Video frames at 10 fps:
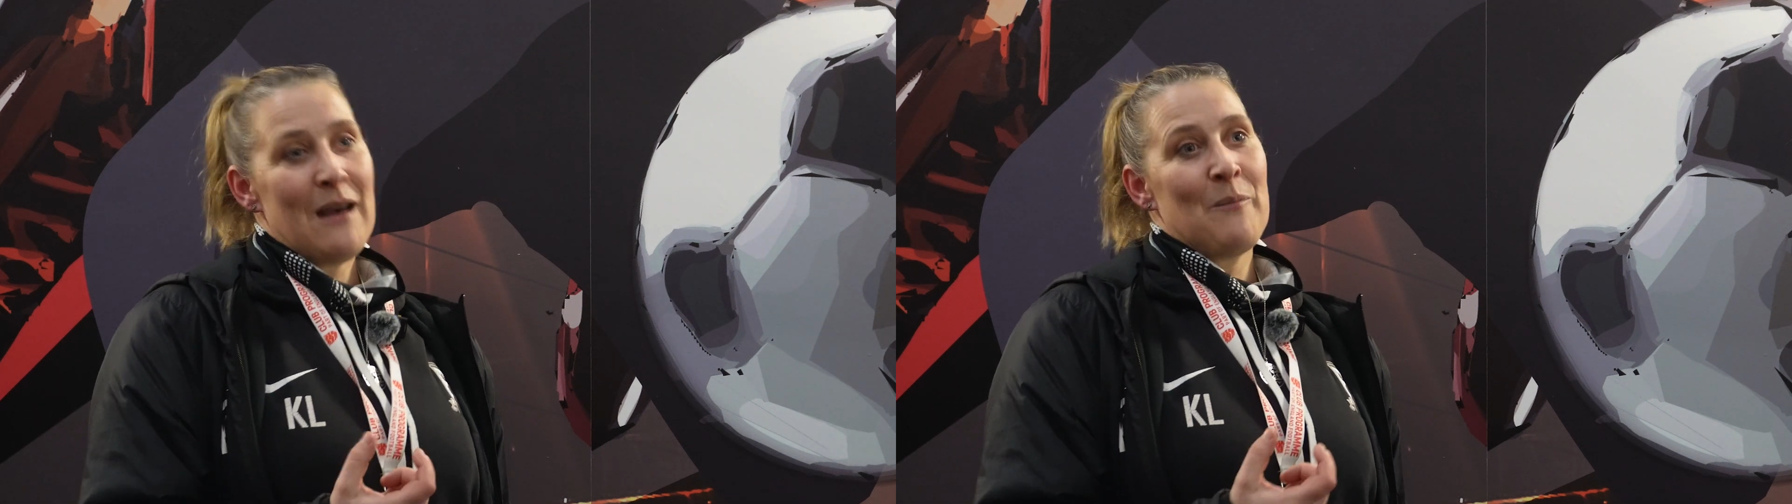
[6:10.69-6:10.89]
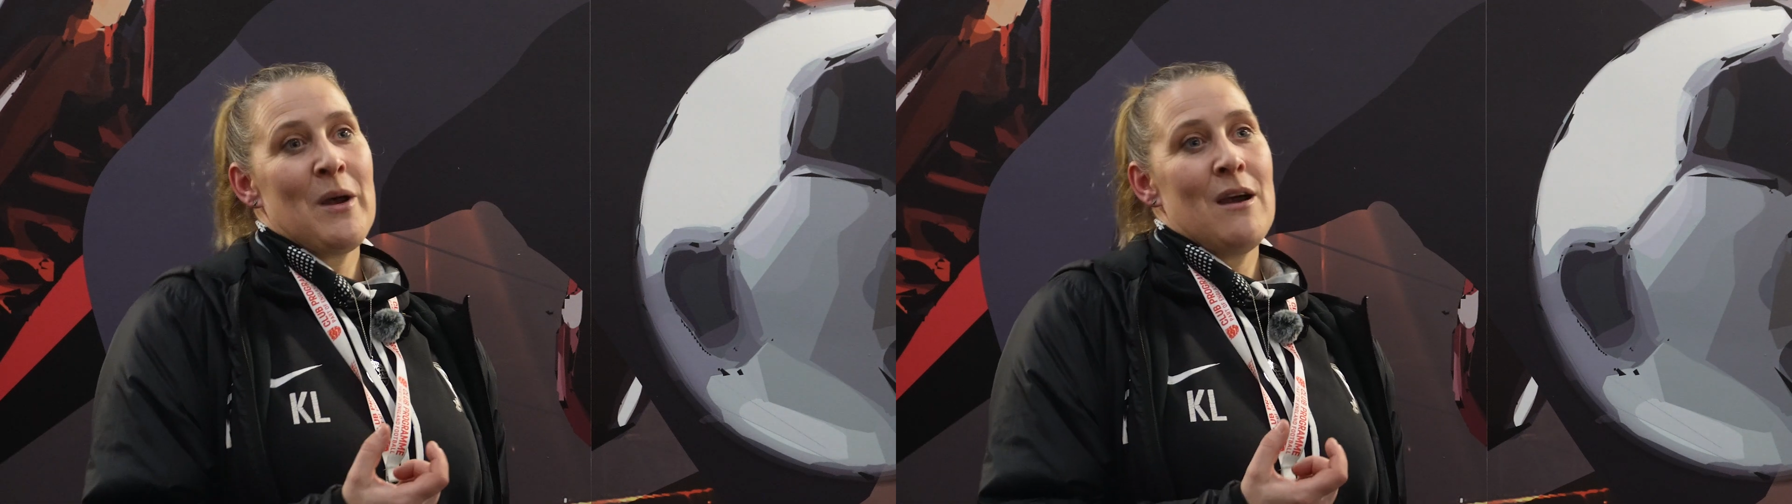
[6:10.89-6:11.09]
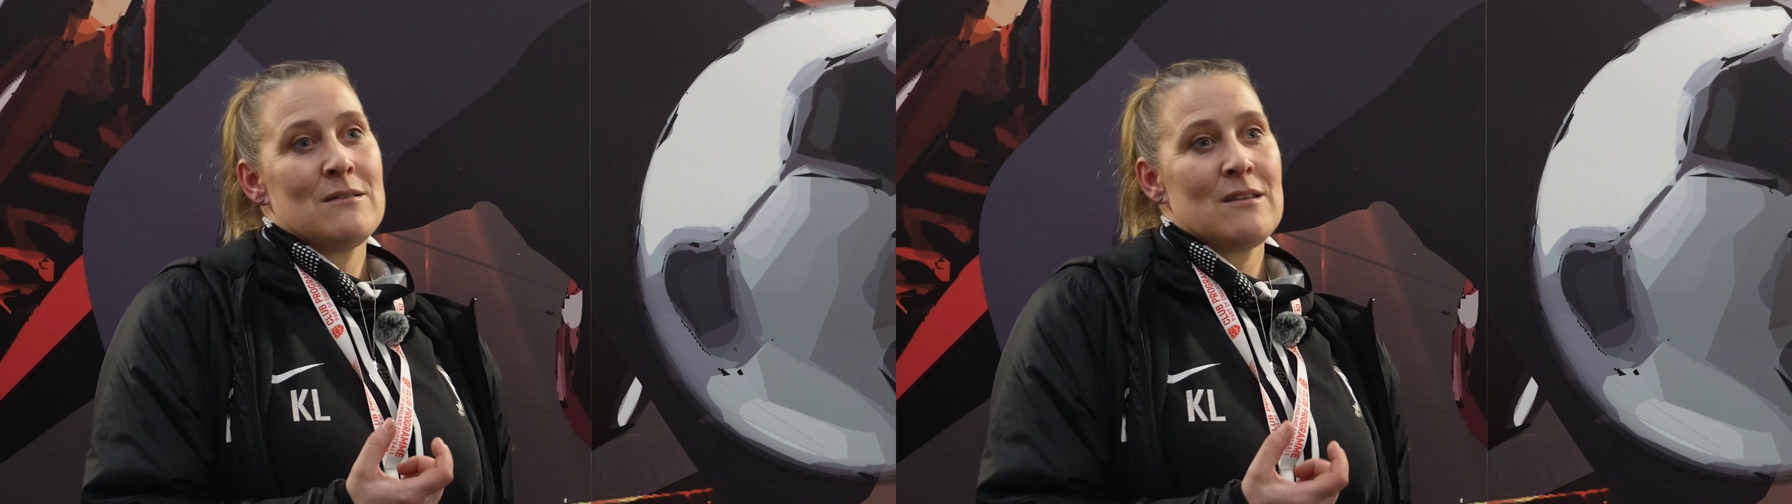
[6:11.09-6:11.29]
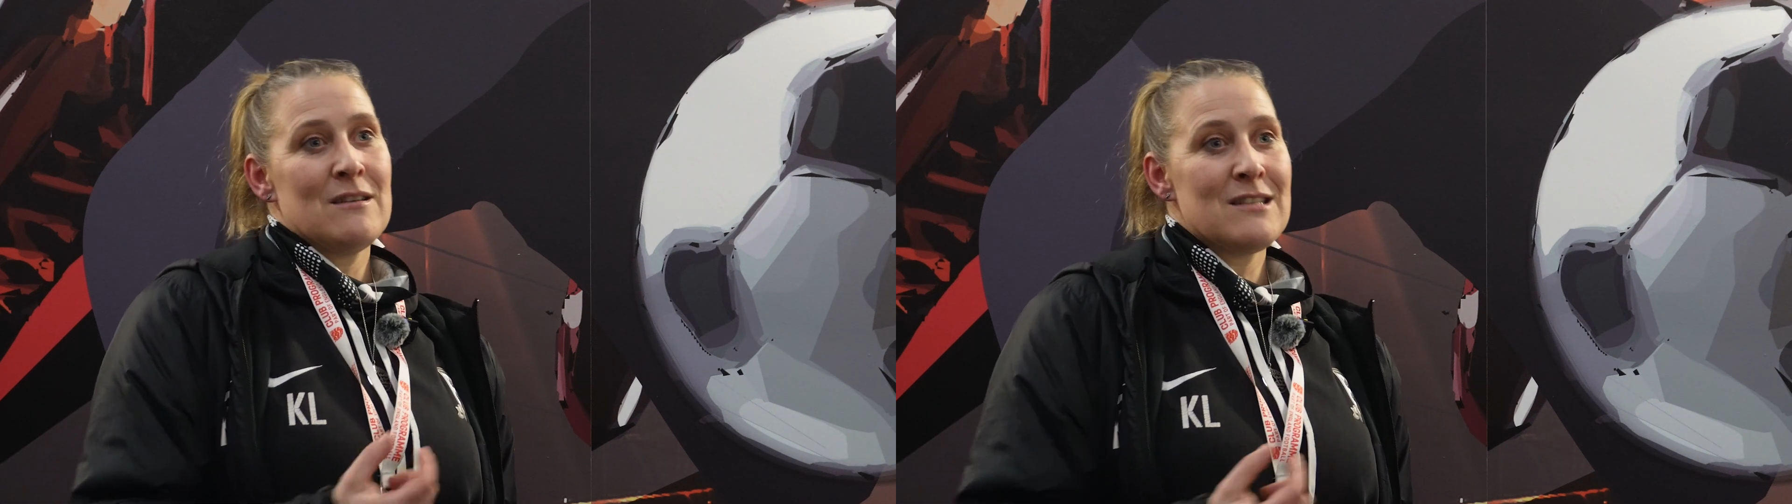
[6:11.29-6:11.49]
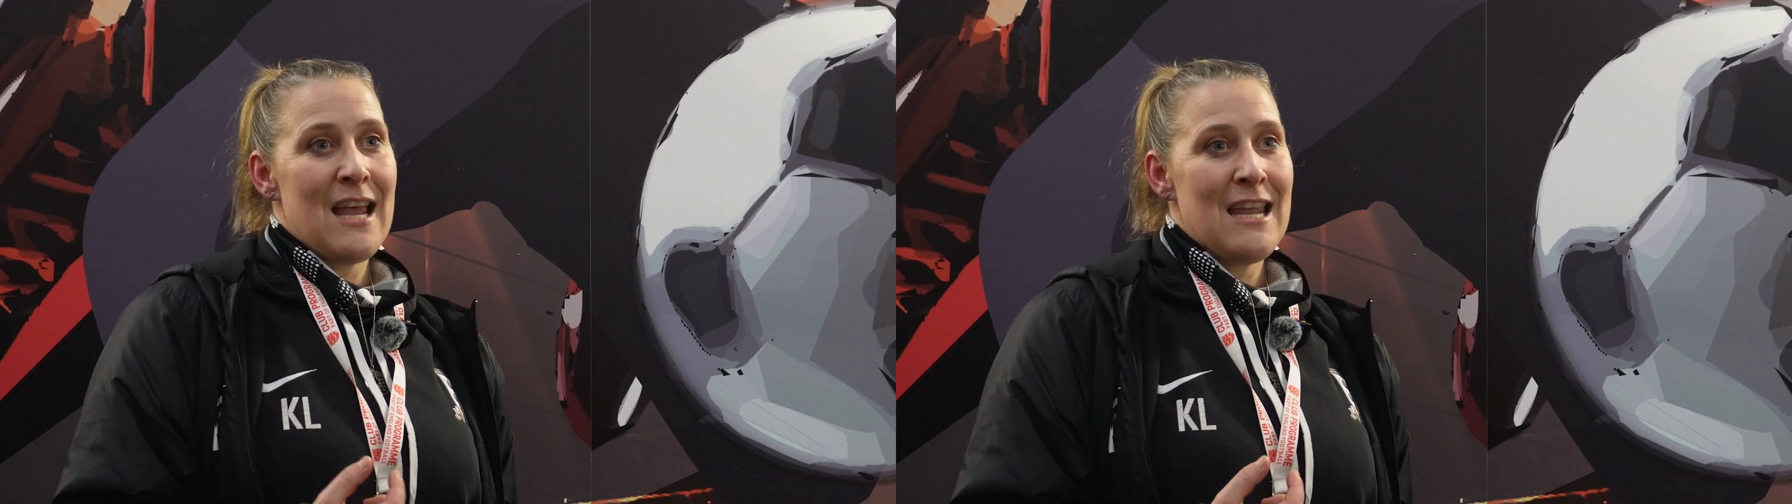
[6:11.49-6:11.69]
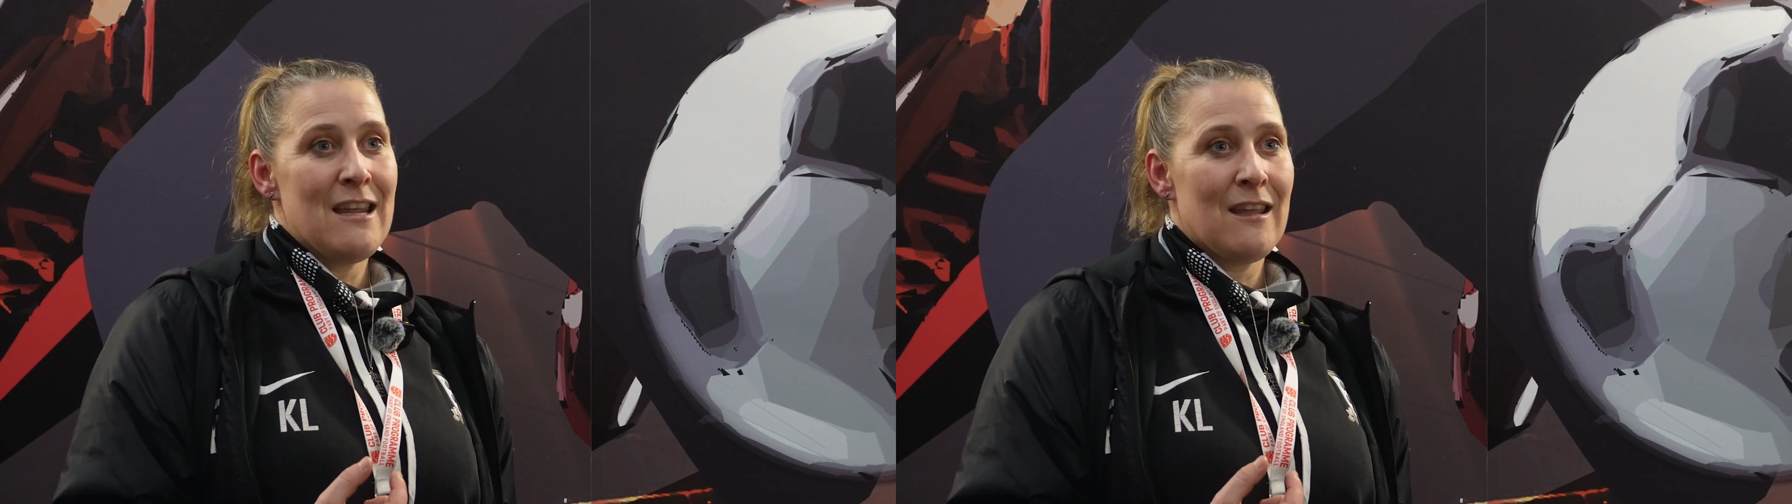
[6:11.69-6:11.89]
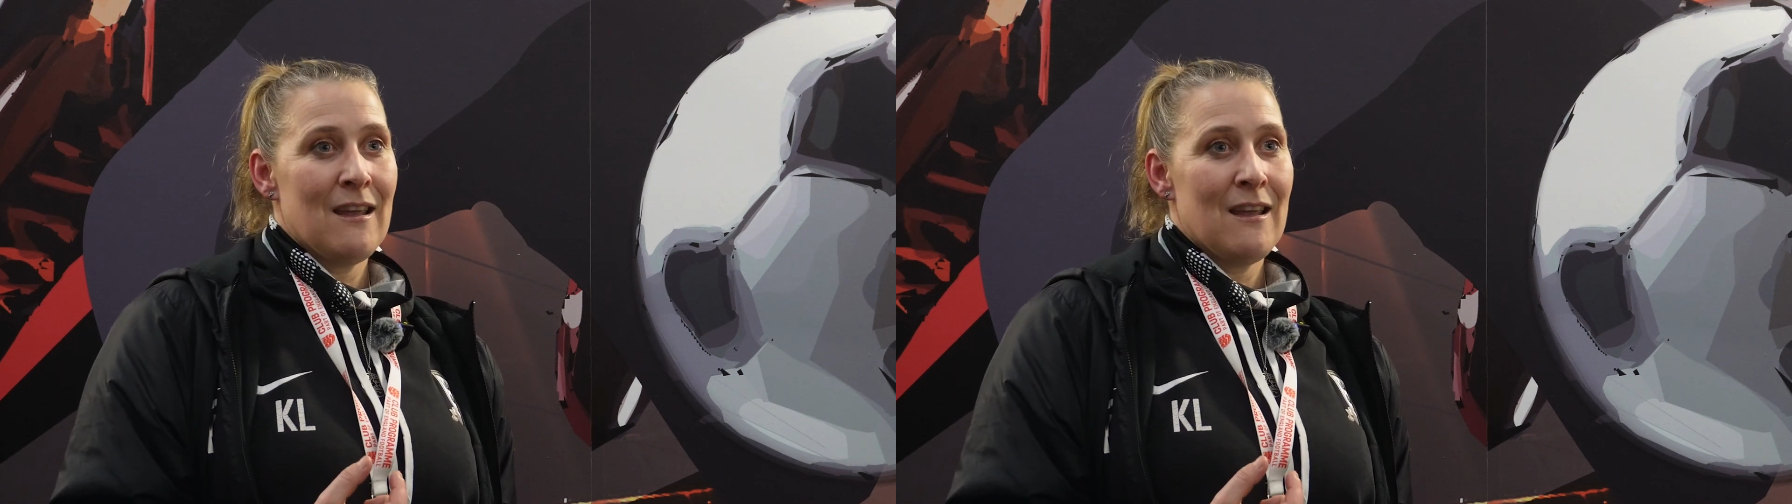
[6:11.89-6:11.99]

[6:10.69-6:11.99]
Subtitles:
that person take